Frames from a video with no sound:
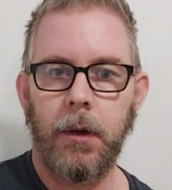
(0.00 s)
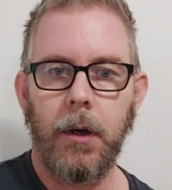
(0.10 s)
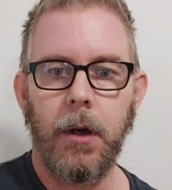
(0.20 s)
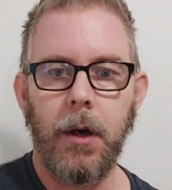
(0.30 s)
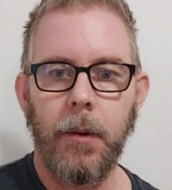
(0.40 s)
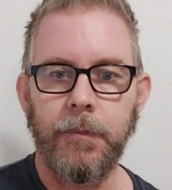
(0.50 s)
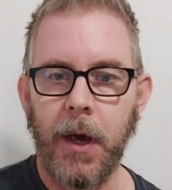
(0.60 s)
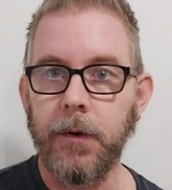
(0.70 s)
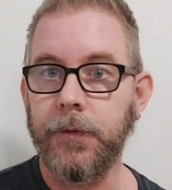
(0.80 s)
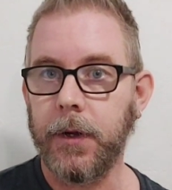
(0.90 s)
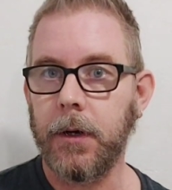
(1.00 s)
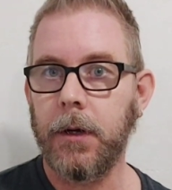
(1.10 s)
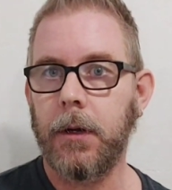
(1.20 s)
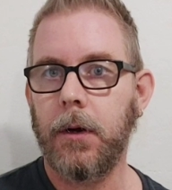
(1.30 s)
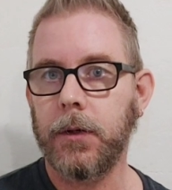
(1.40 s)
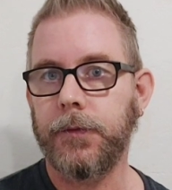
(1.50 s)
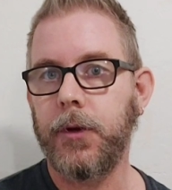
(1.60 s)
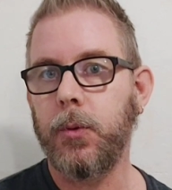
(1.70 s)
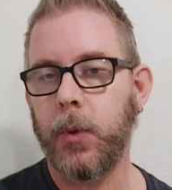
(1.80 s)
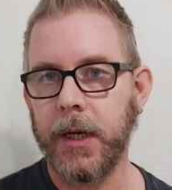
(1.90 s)
over the last
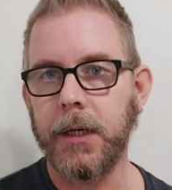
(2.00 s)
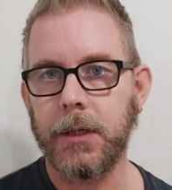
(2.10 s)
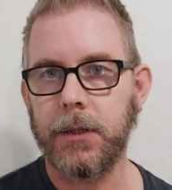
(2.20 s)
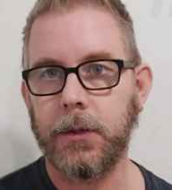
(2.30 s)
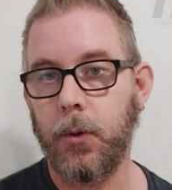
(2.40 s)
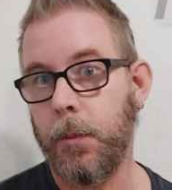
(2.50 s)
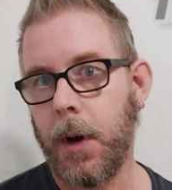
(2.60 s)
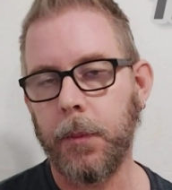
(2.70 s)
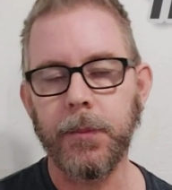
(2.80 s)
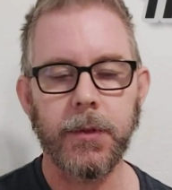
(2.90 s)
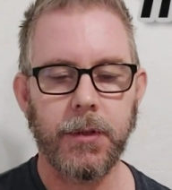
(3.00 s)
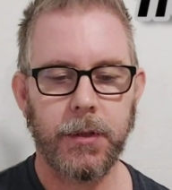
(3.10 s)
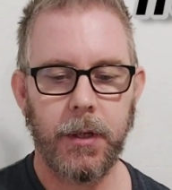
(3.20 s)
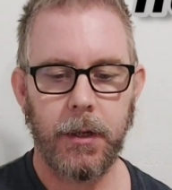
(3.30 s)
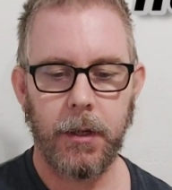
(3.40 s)
few weeks or months.